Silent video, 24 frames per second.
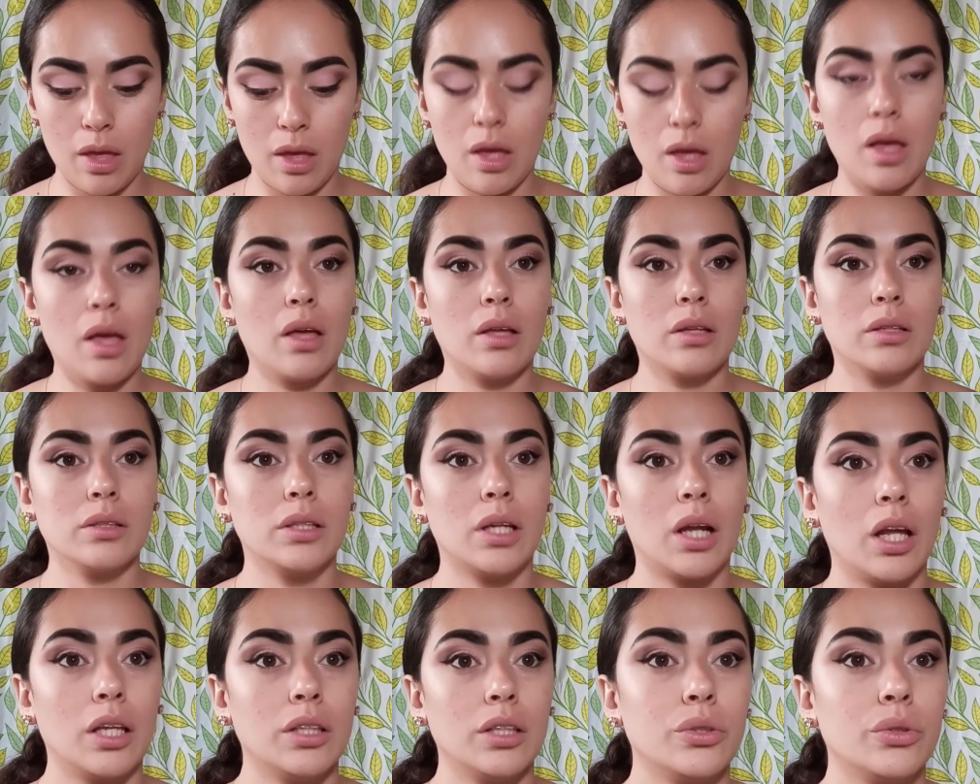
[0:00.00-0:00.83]
that I
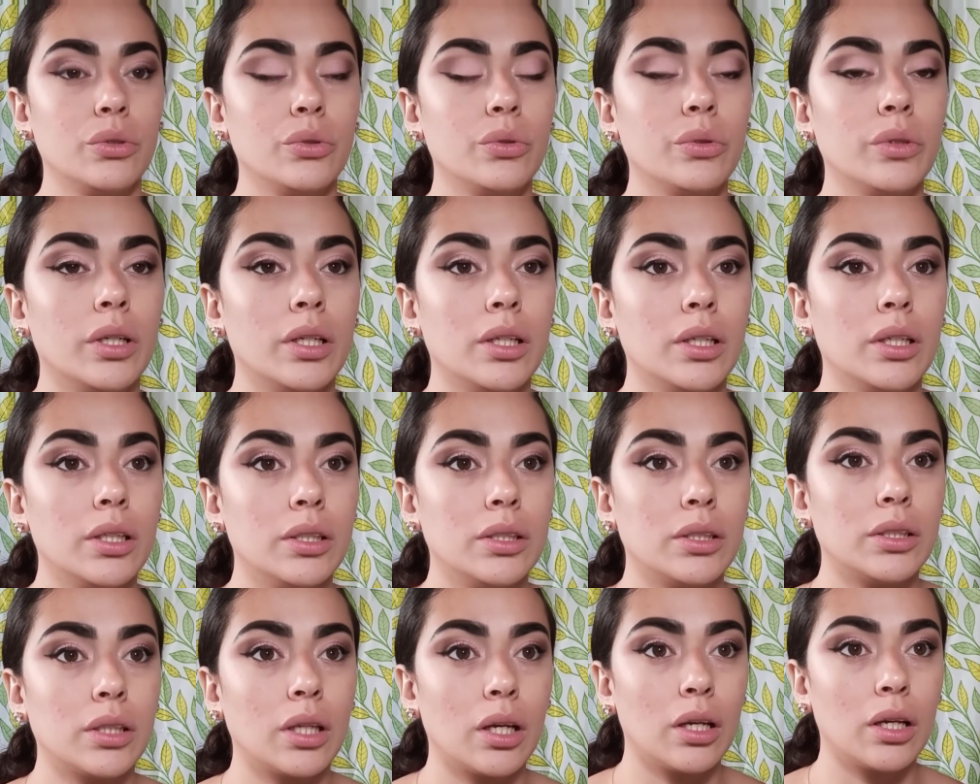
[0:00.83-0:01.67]
do is,
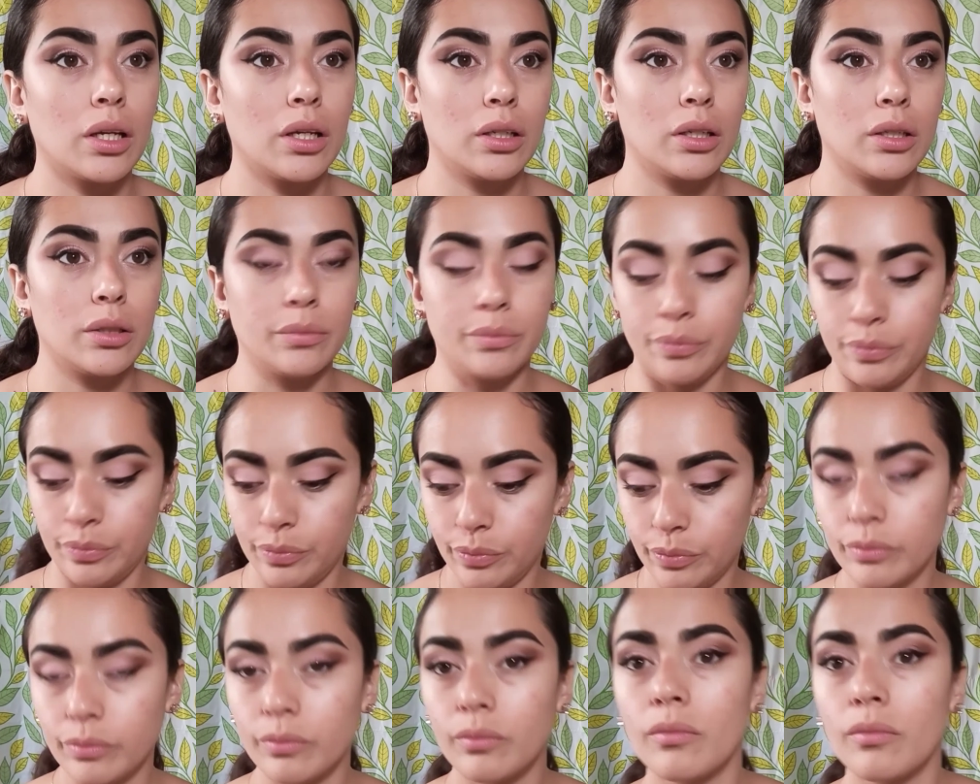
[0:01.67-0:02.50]

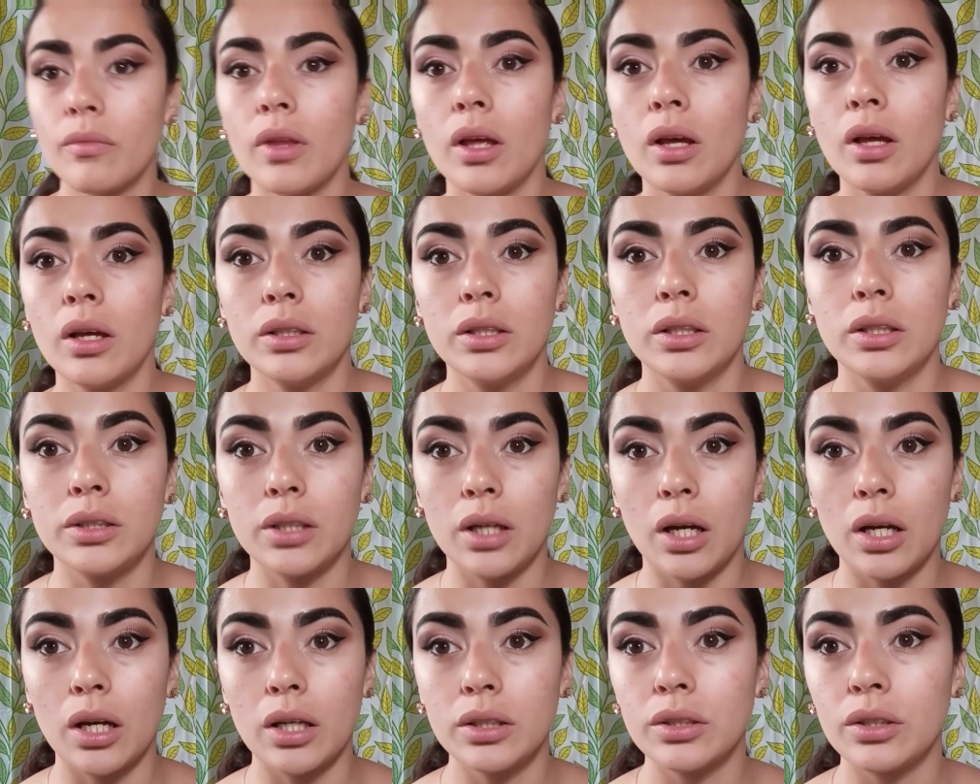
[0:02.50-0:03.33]
since the eyes
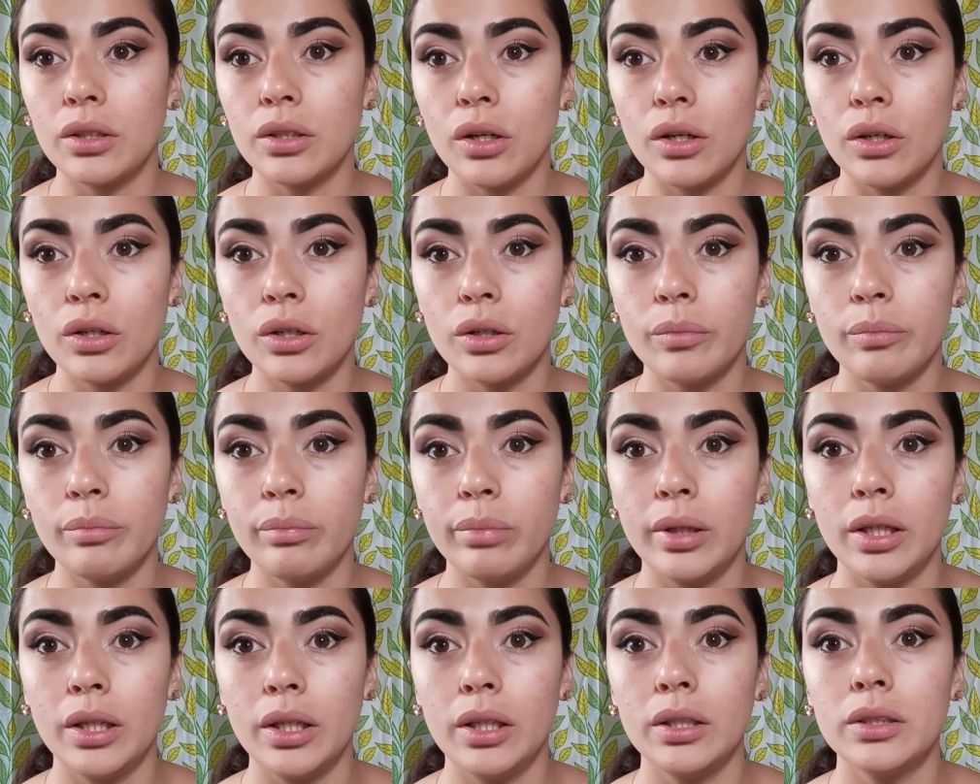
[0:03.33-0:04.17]
are all
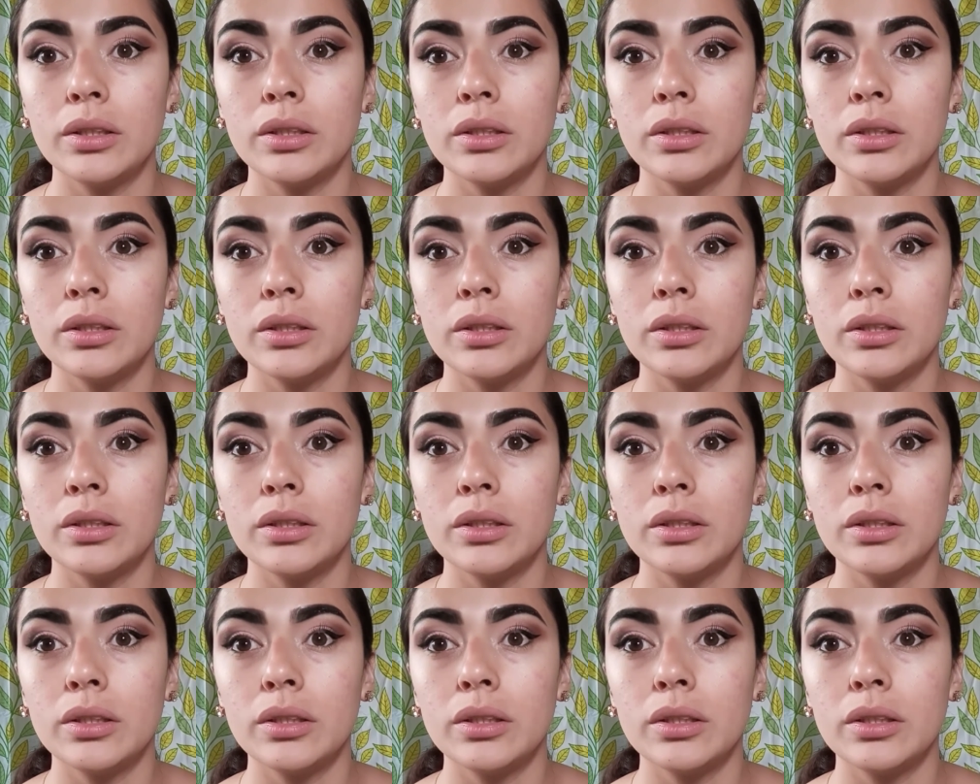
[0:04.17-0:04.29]
complete,